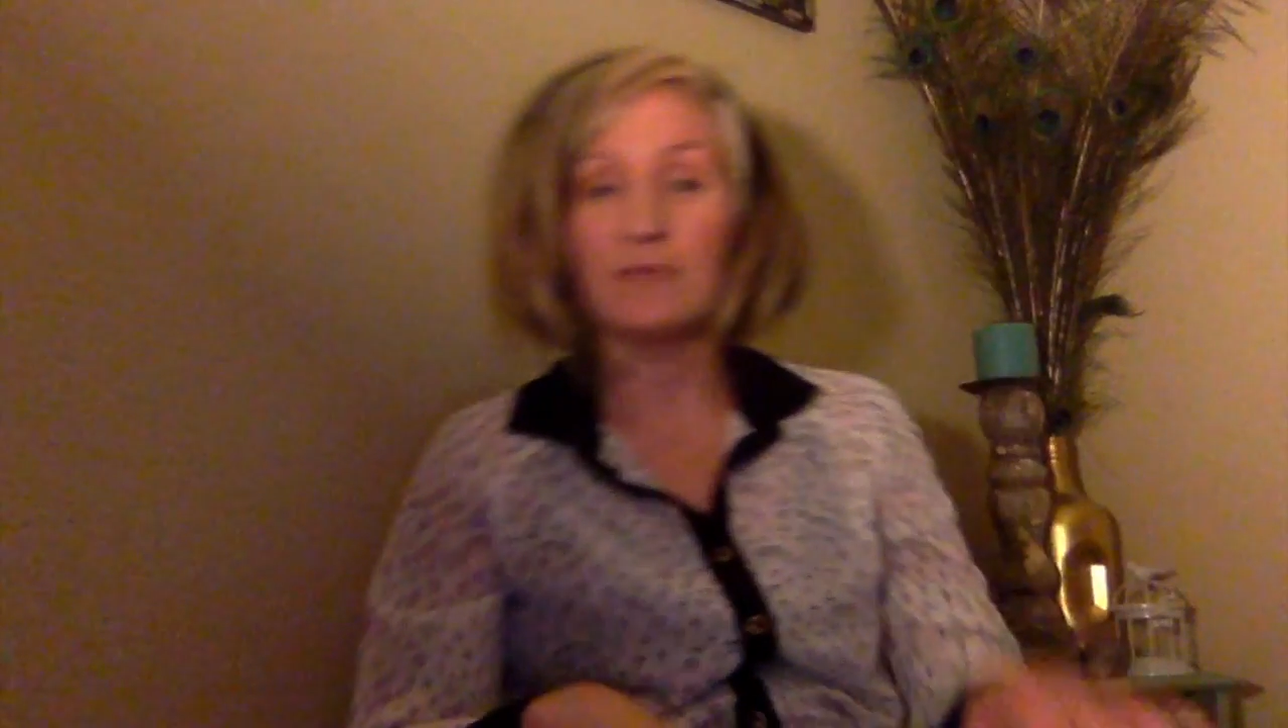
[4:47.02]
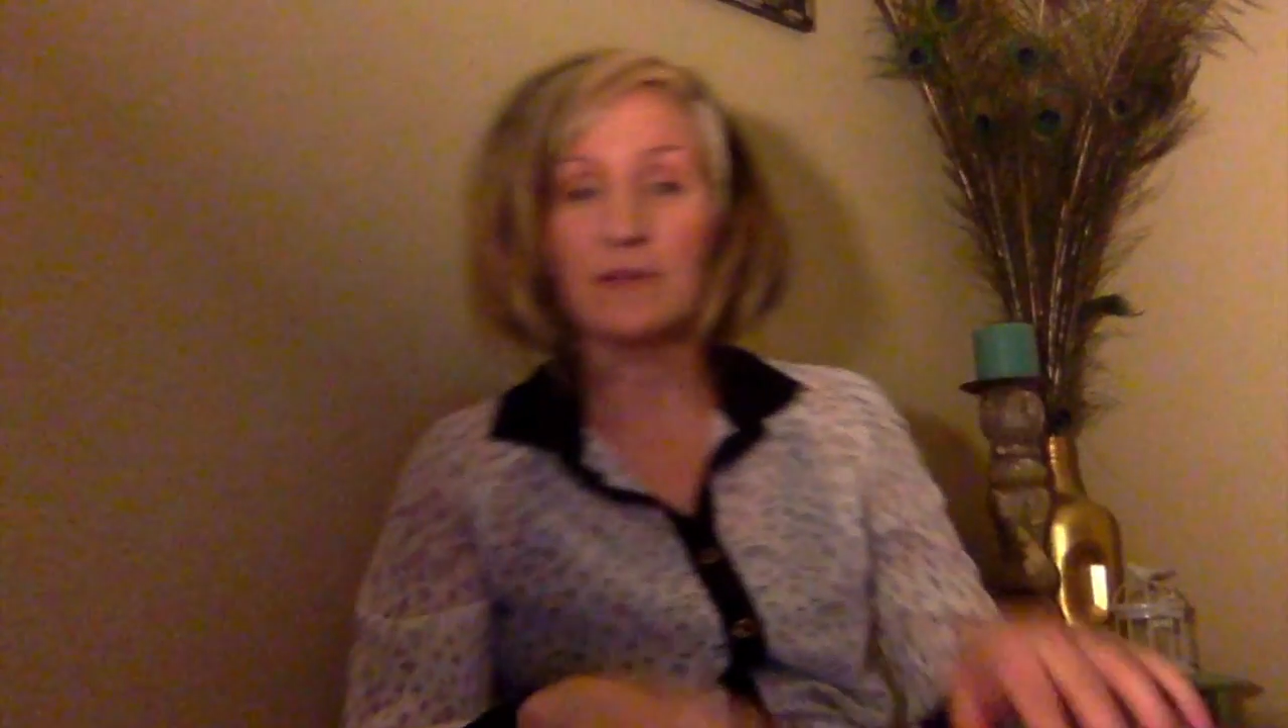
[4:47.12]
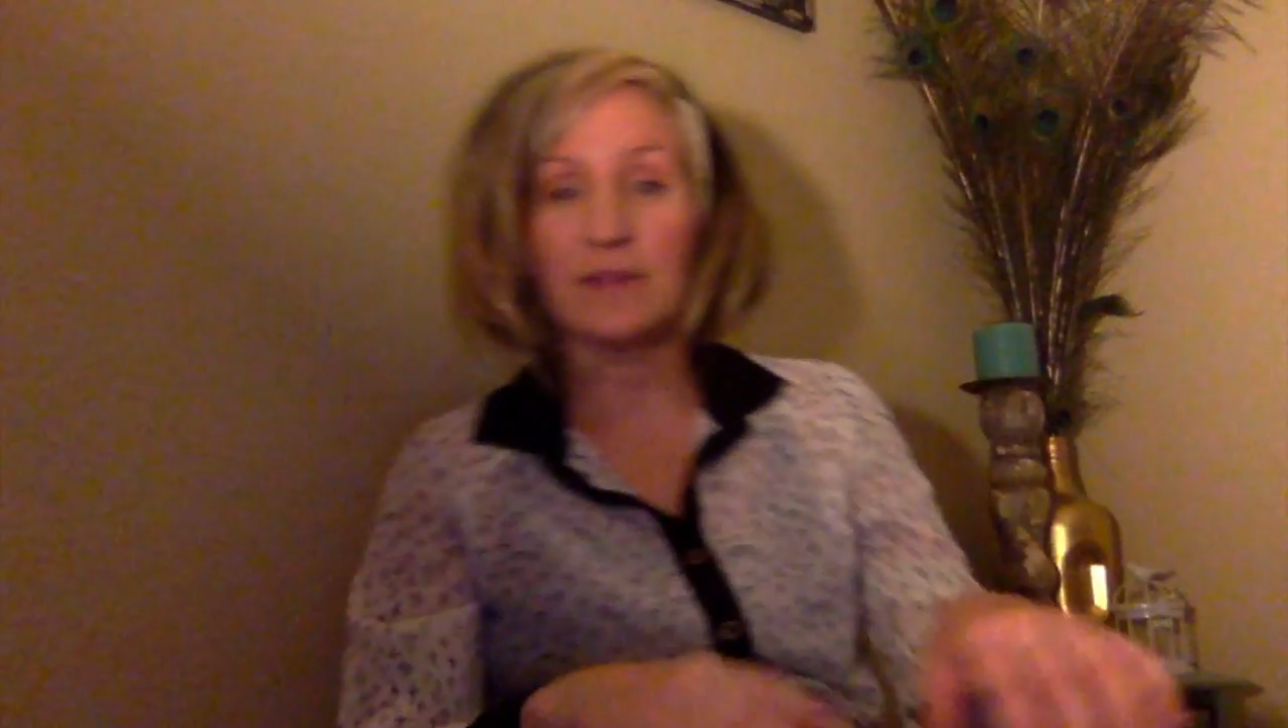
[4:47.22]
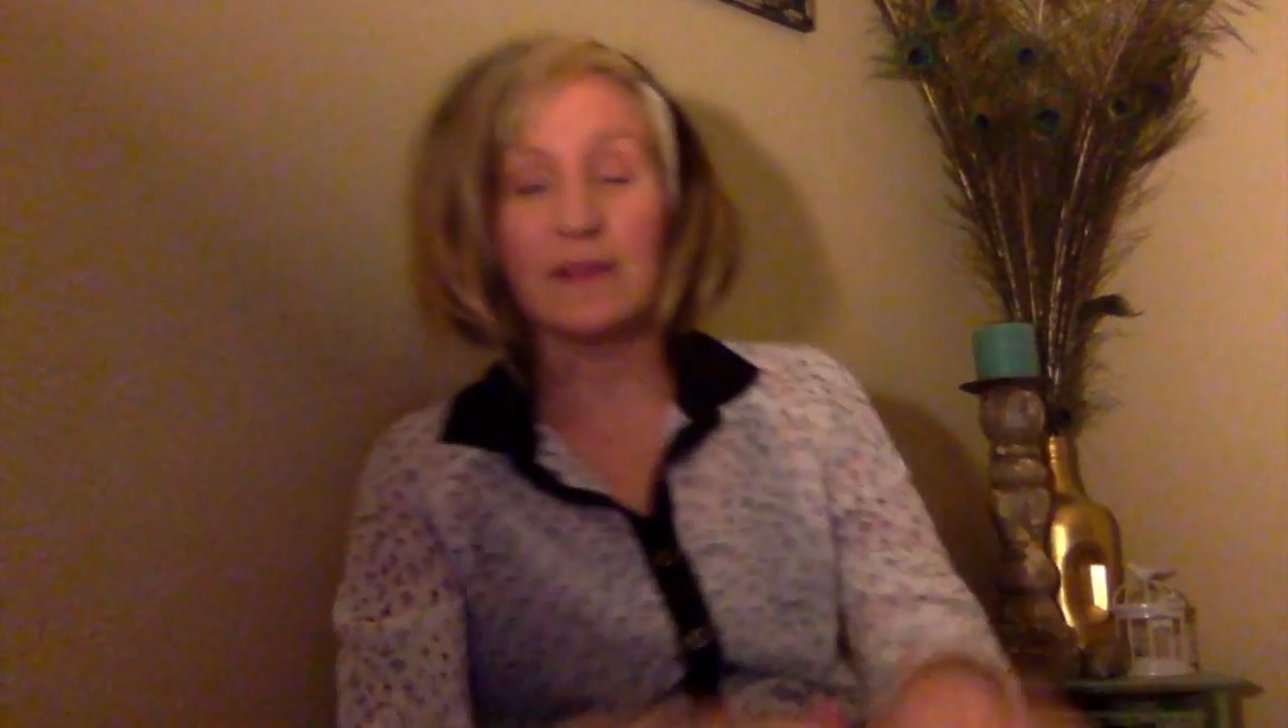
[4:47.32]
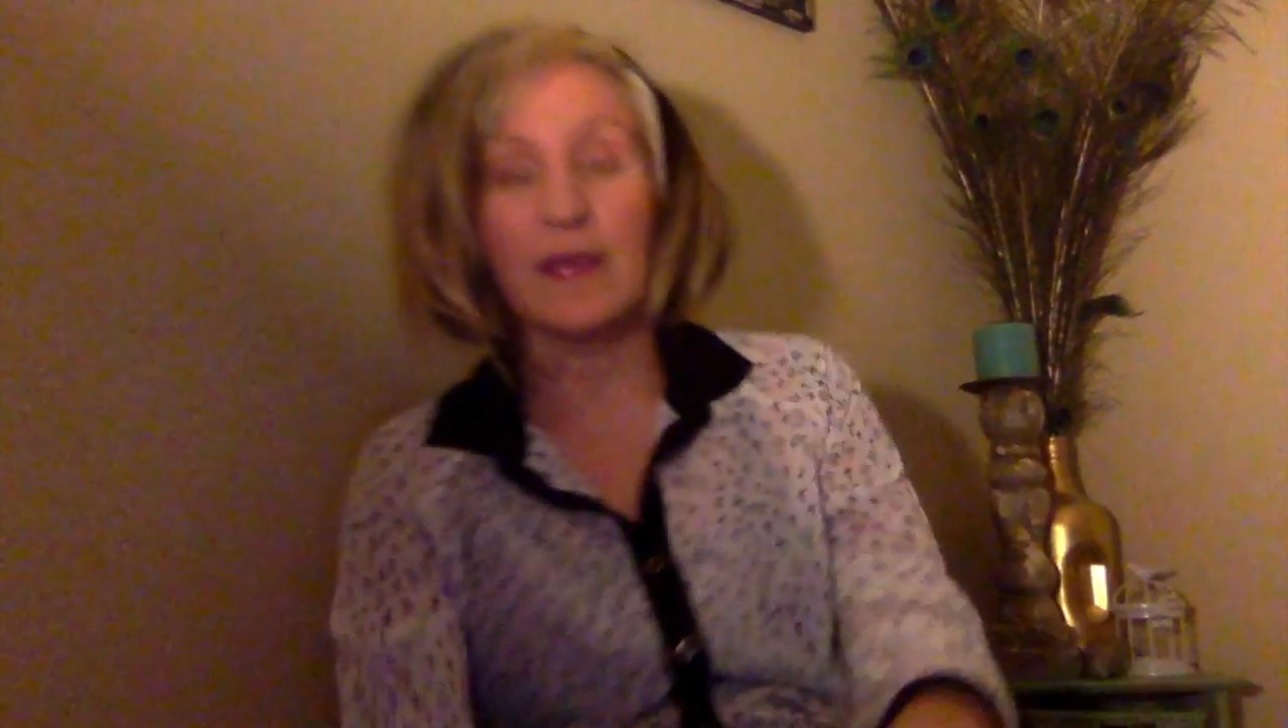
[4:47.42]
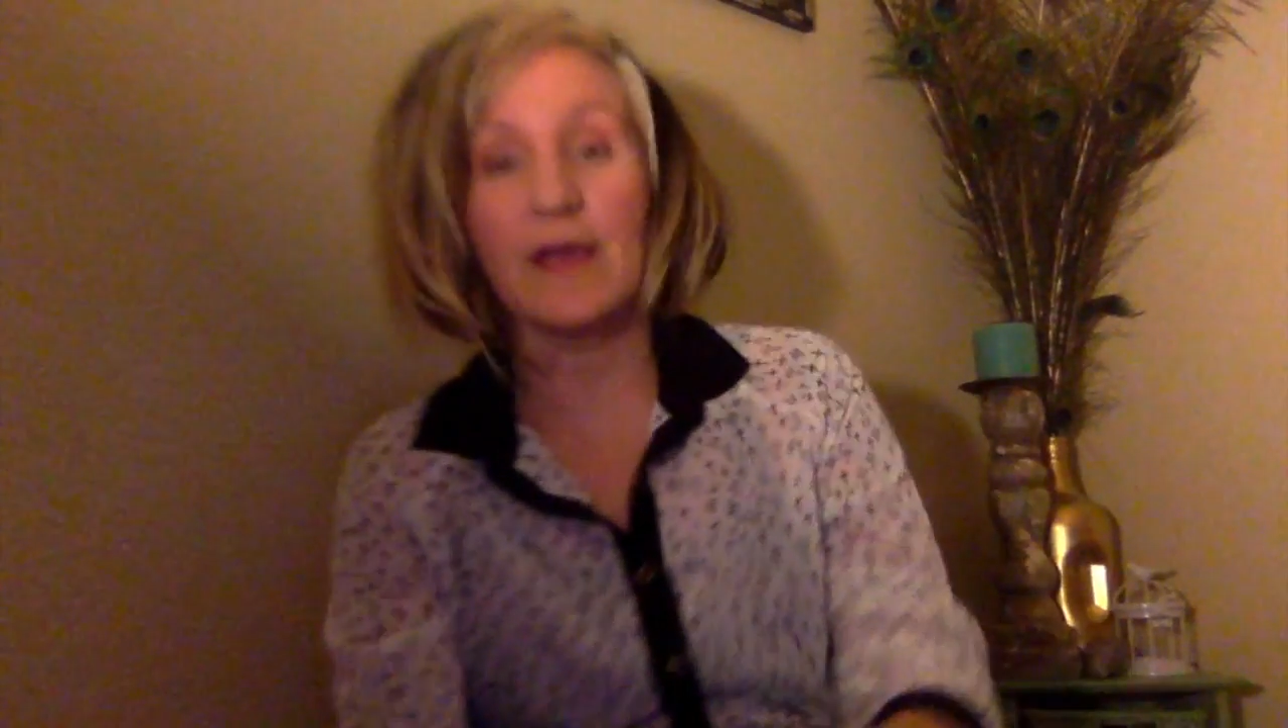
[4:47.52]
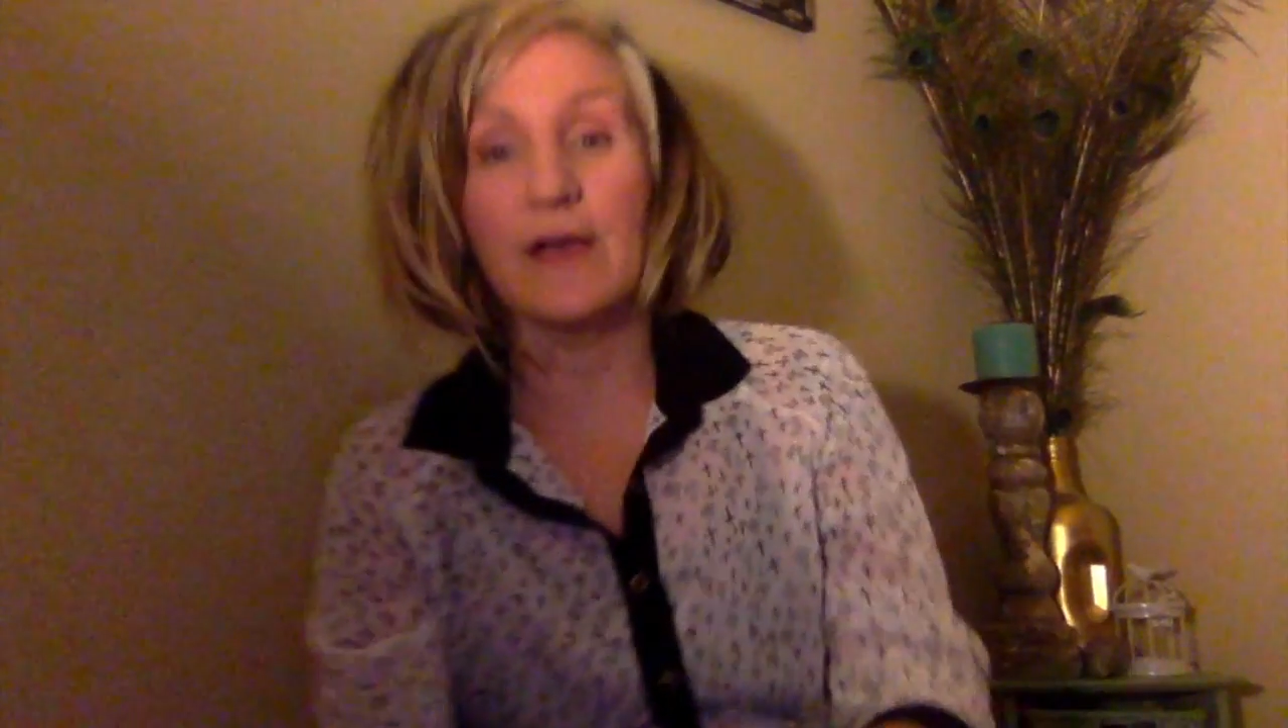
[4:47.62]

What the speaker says: for the day.